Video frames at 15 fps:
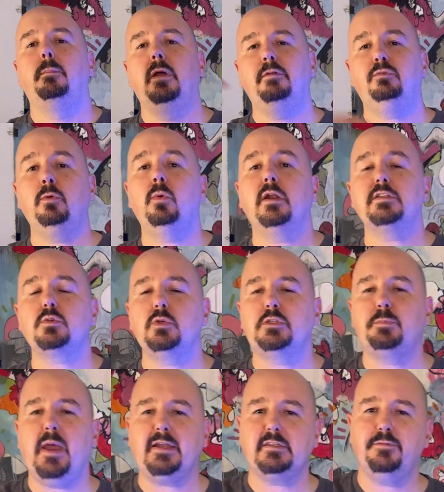But if we want to switch
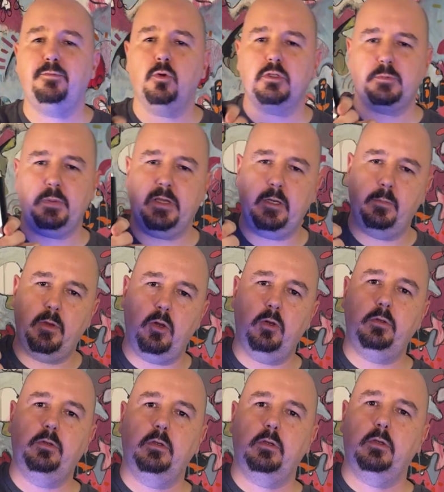back to force player
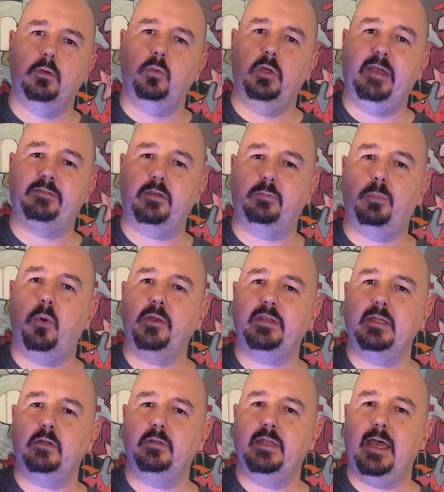mode, we have to point the
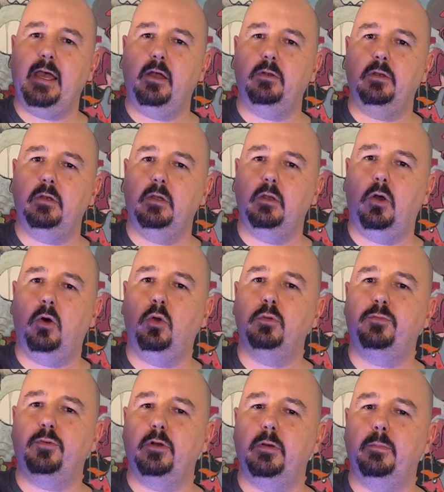hilt down, hold
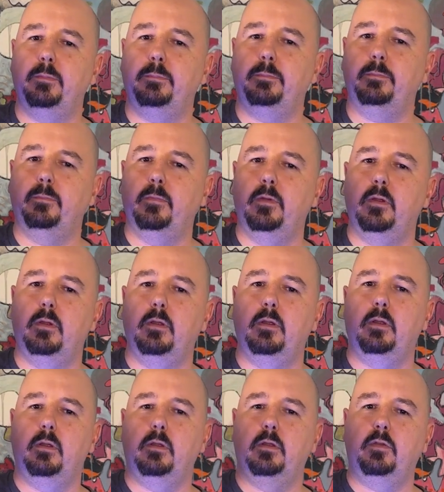for
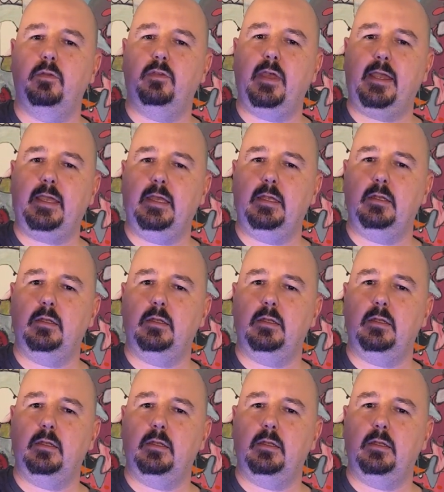a second.